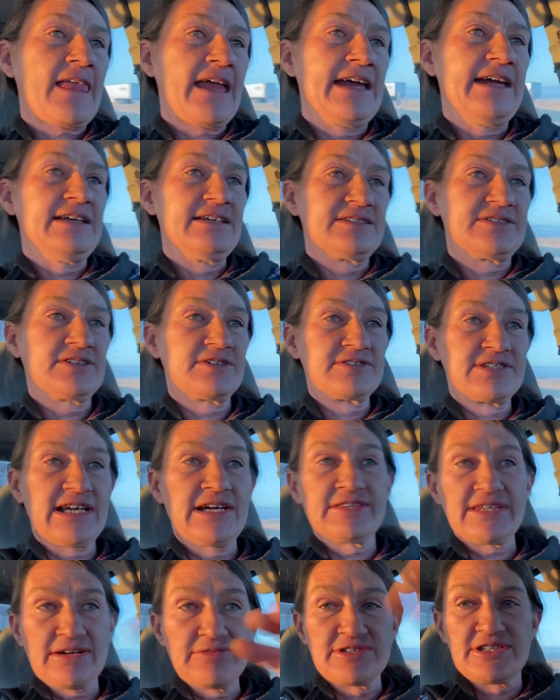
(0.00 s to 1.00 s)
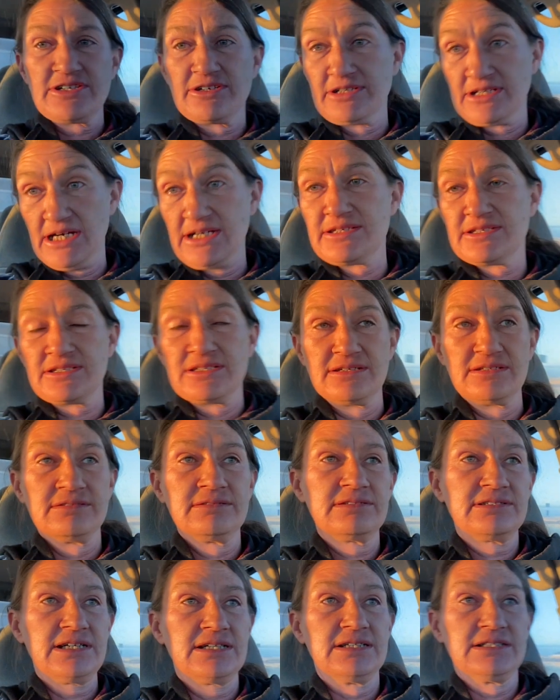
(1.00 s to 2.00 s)
and it turns out that was her cousin
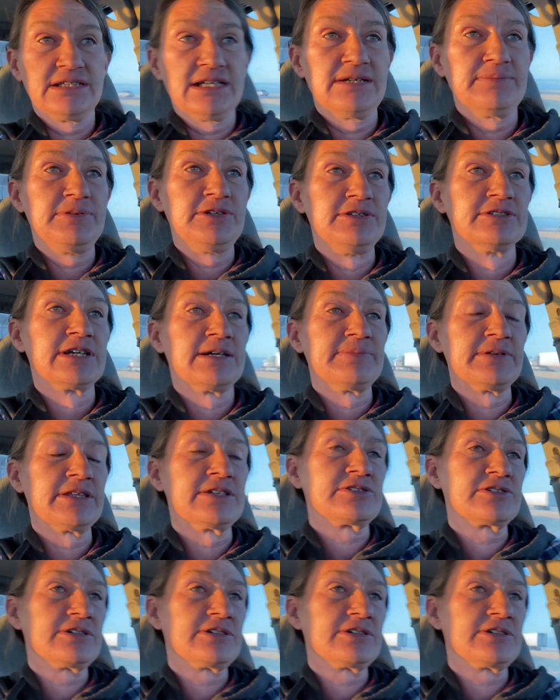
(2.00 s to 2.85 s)
that pulled up in the